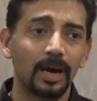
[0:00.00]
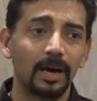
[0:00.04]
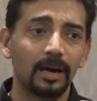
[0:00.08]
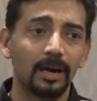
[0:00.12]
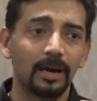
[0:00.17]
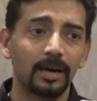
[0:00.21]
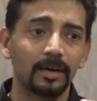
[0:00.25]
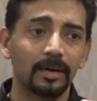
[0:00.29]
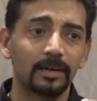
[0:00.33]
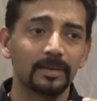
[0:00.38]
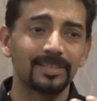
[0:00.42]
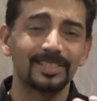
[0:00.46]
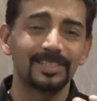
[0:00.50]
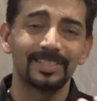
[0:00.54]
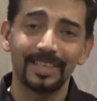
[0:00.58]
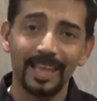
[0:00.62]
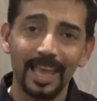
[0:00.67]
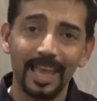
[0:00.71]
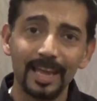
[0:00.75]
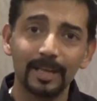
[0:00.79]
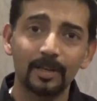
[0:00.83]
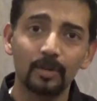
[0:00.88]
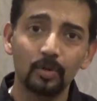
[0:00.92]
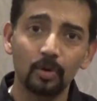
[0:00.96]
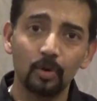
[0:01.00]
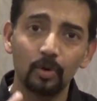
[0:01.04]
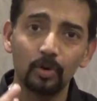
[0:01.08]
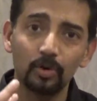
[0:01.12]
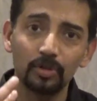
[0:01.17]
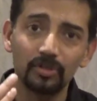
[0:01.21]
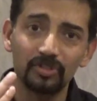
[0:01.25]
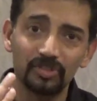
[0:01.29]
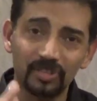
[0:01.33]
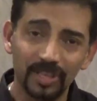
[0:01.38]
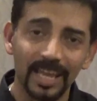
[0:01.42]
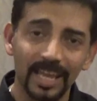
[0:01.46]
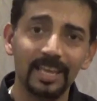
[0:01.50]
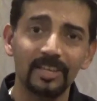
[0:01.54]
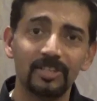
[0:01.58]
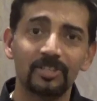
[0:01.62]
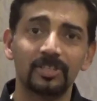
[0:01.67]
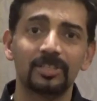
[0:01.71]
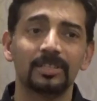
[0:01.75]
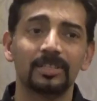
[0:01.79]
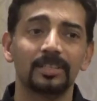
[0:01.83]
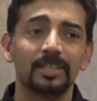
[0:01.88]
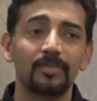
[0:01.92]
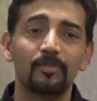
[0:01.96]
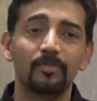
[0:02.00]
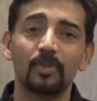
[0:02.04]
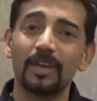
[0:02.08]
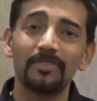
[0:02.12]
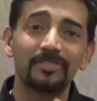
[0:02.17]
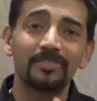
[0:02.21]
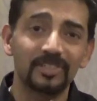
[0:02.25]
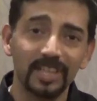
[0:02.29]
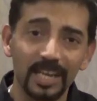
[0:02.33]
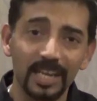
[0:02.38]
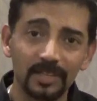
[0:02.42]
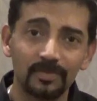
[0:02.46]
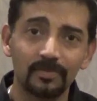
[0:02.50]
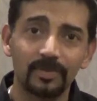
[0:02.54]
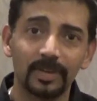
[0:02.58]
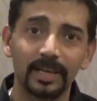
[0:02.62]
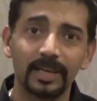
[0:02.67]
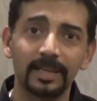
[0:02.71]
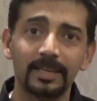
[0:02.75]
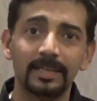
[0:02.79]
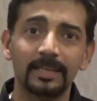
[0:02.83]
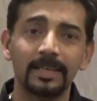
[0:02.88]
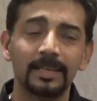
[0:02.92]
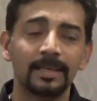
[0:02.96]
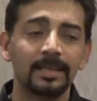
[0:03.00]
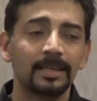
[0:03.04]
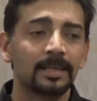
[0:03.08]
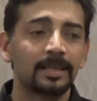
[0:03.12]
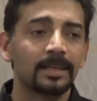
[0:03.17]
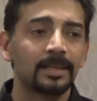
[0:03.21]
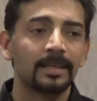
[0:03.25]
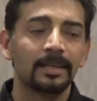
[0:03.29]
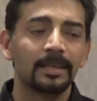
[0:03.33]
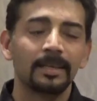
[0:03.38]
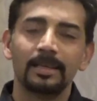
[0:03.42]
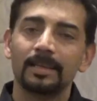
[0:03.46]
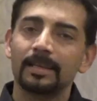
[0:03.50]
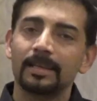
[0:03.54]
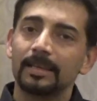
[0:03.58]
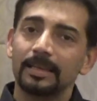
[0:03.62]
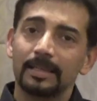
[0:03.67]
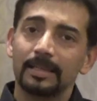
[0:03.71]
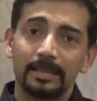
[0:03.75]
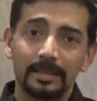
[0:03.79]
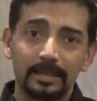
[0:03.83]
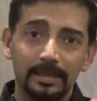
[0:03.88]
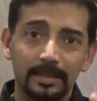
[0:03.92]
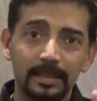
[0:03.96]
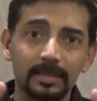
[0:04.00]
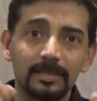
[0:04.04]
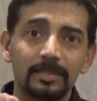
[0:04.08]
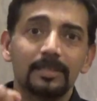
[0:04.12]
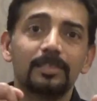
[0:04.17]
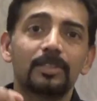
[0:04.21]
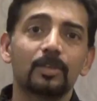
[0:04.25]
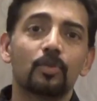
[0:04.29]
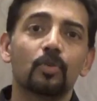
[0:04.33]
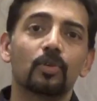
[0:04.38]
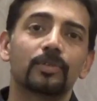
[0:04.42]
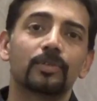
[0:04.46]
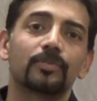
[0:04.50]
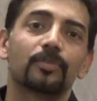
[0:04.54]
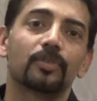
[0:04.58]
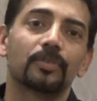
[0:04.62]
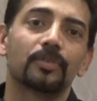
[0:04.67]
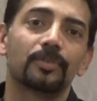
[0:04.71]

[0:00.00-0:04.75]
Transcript: are scared to go to stage, if you have stage fright, this is a course for